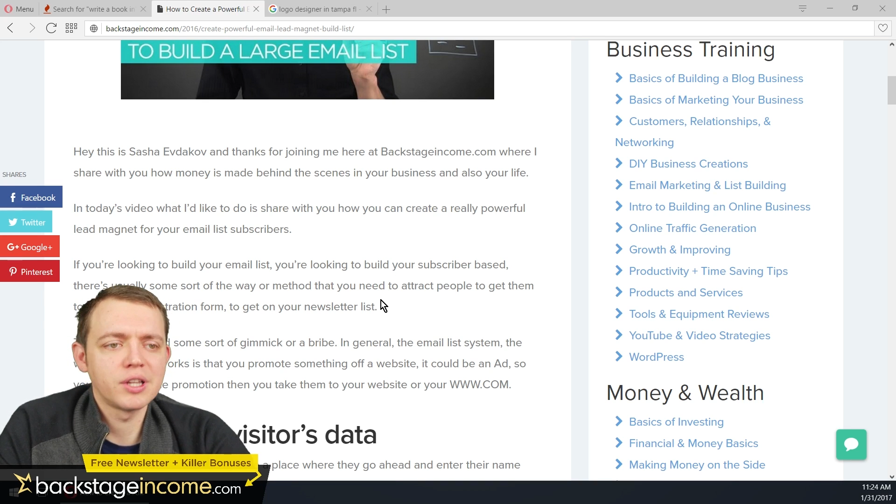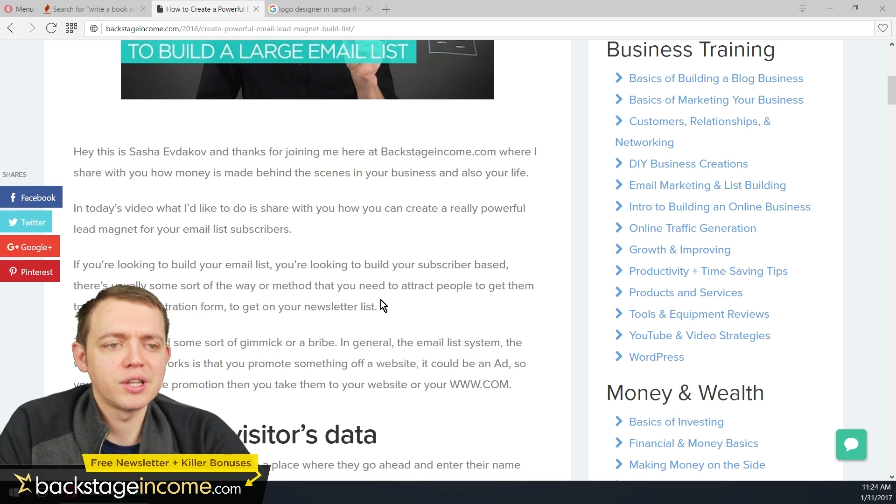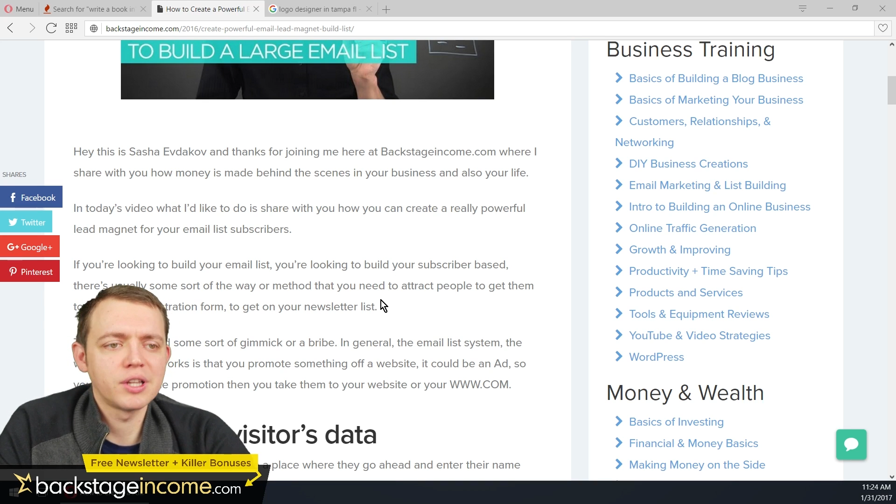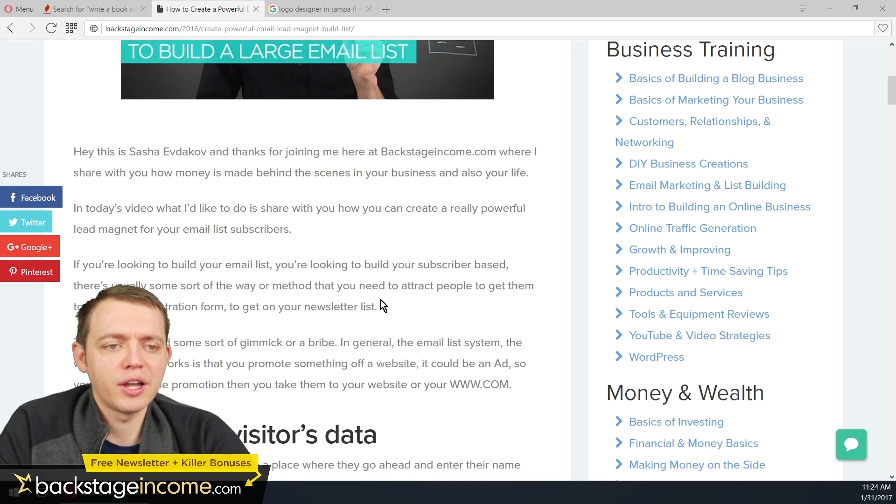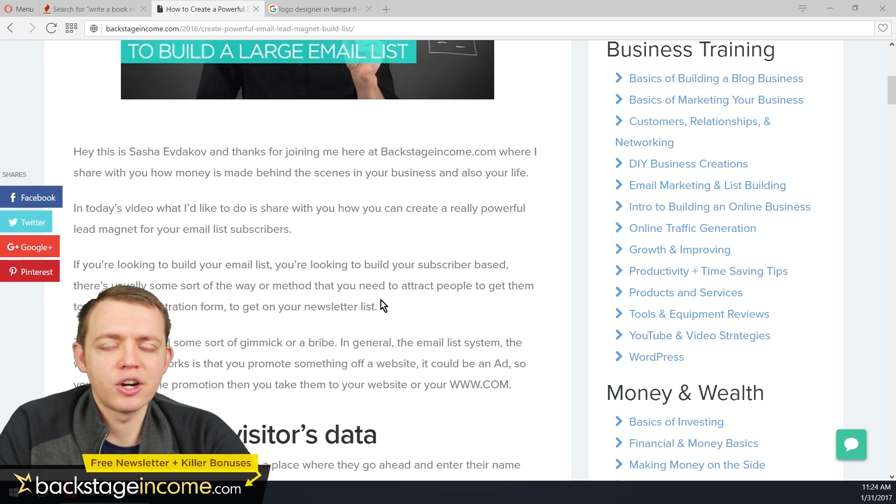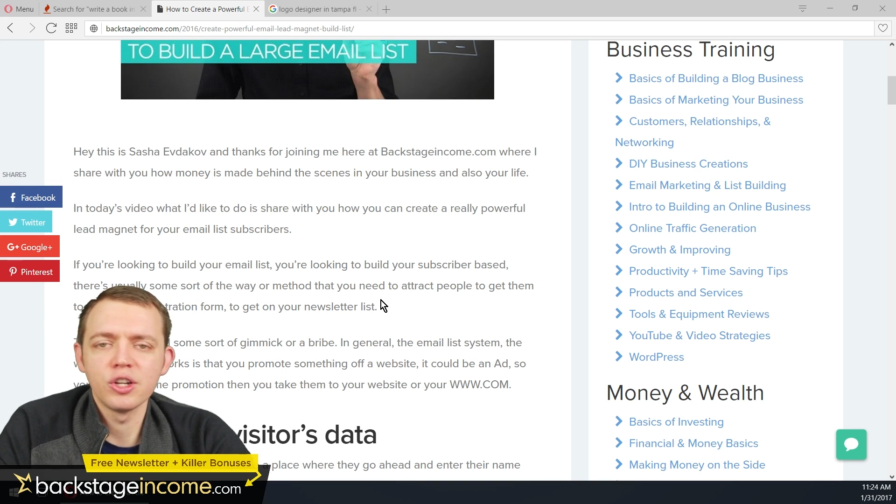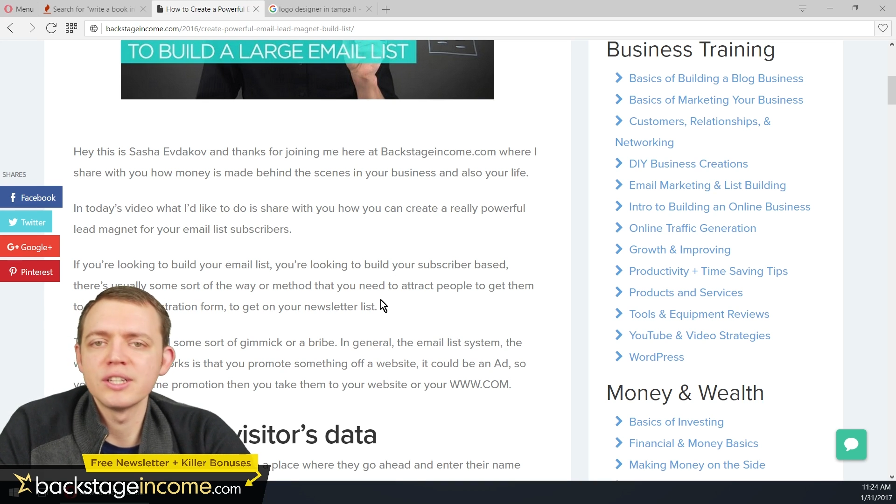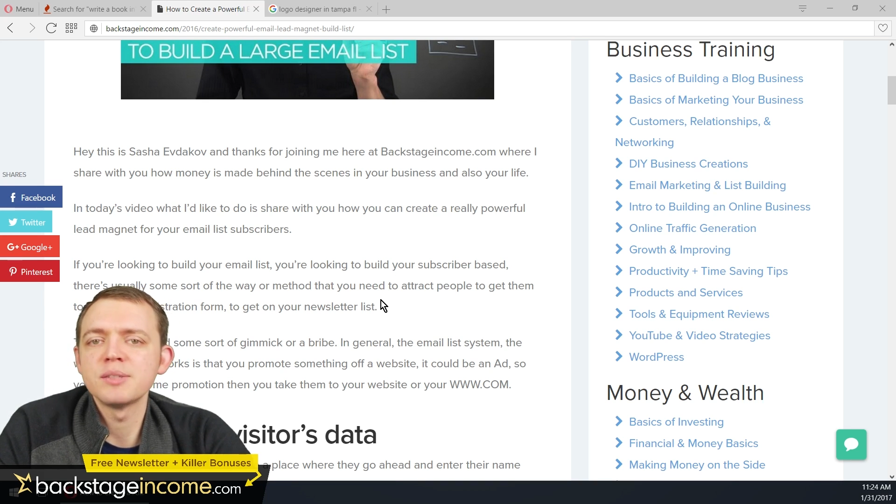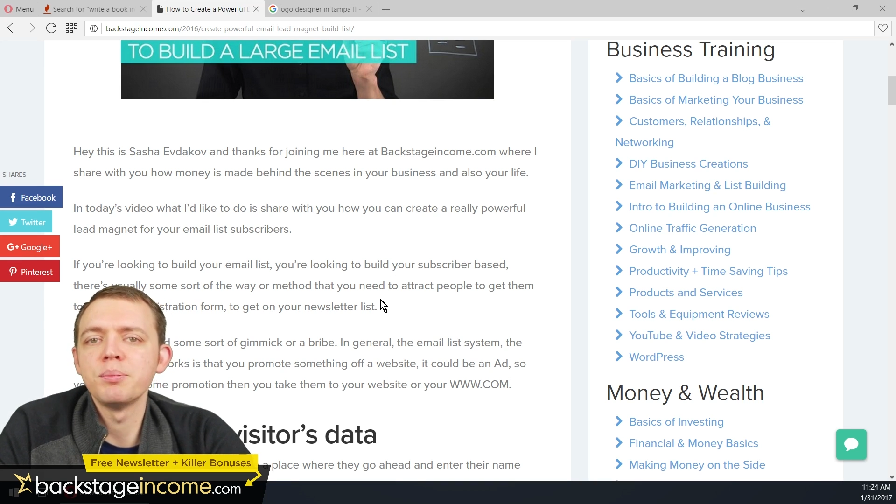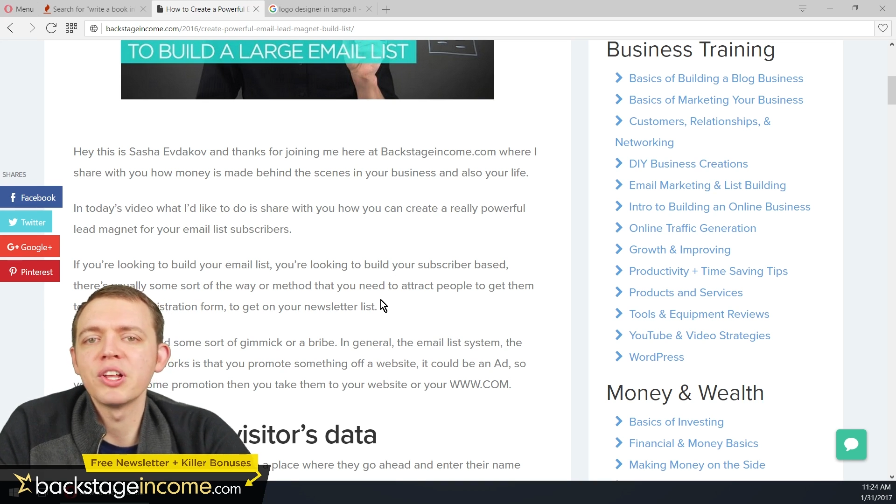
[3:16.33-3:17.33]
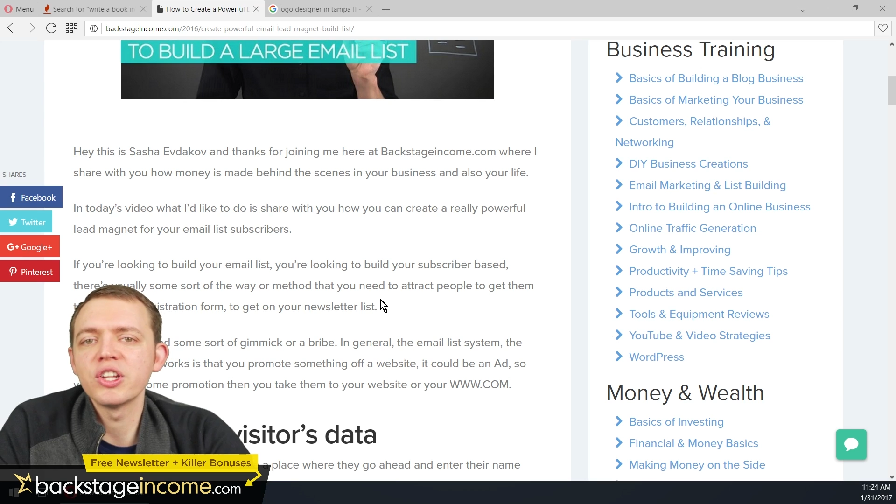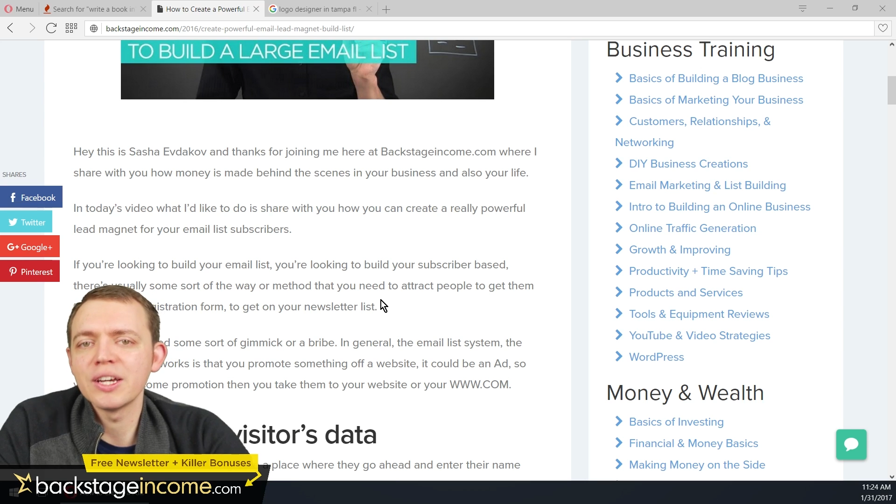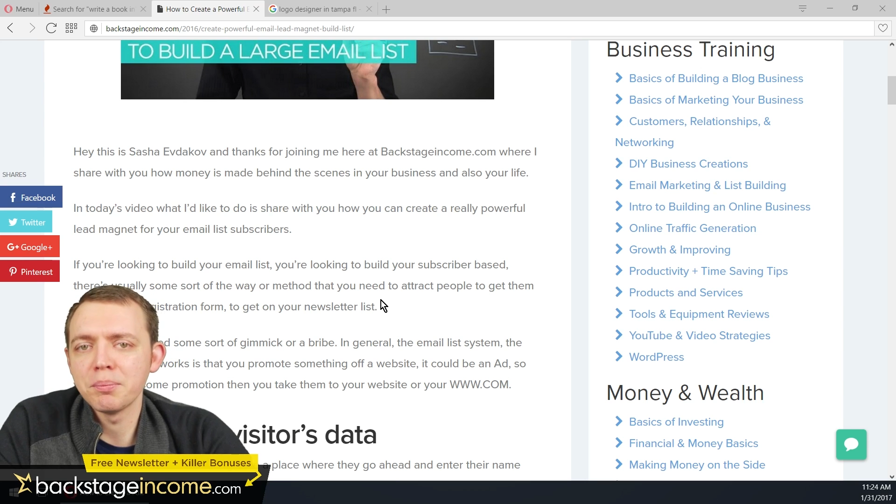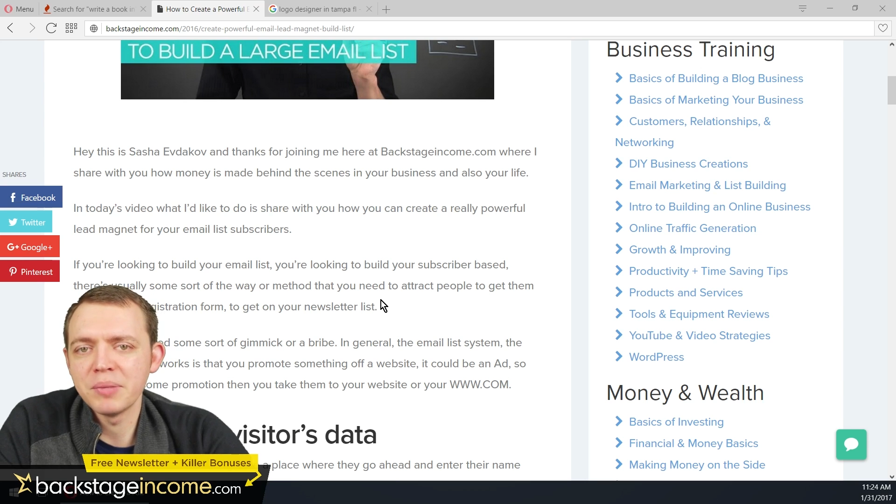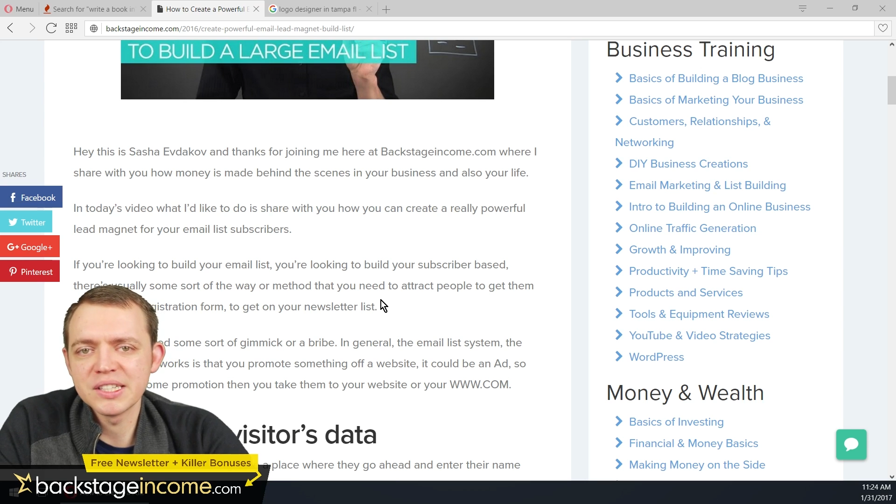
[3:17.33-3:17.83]
newsletter lists,
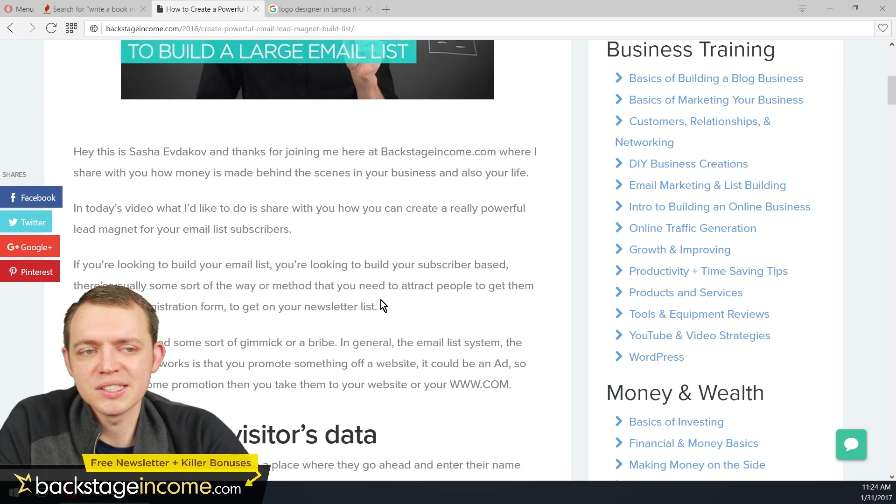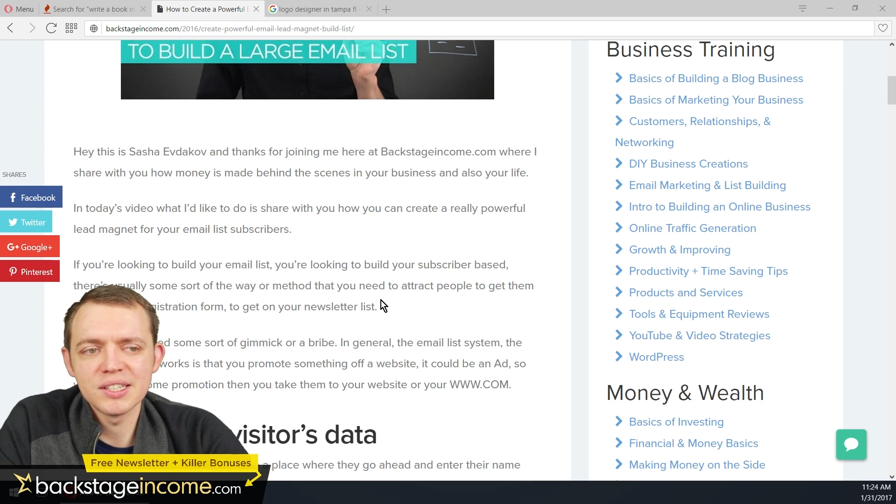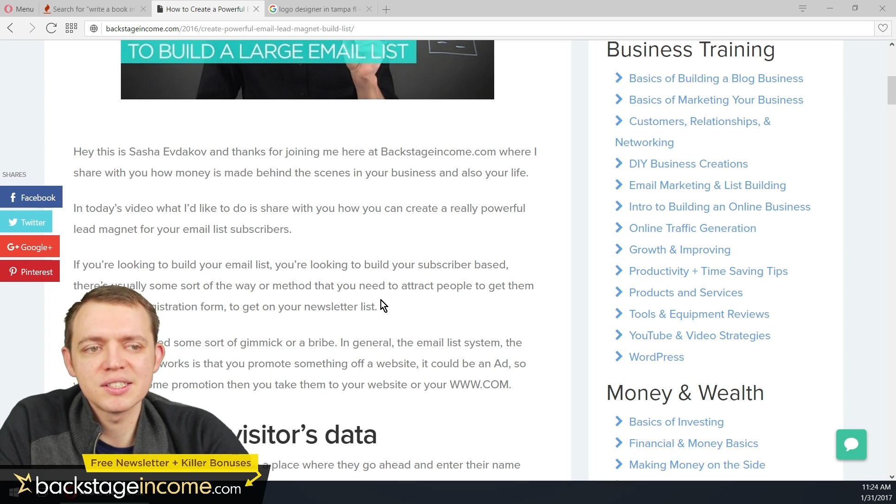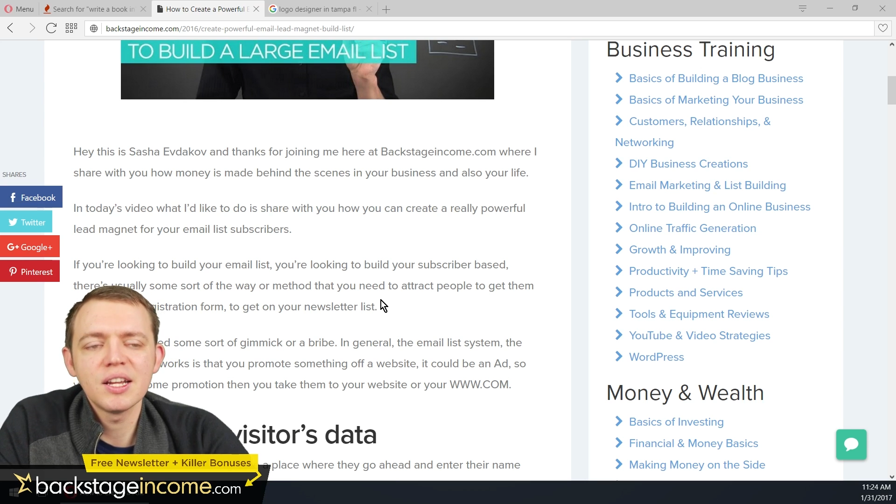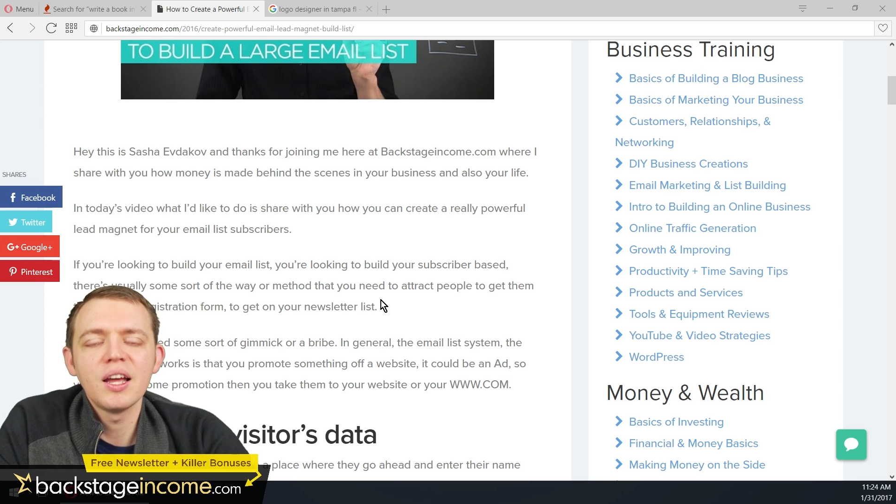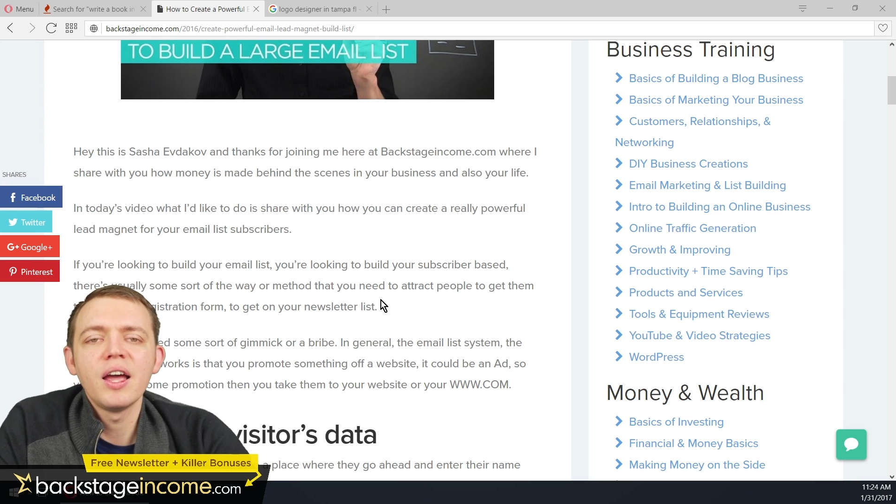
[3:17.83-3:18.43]
building a business,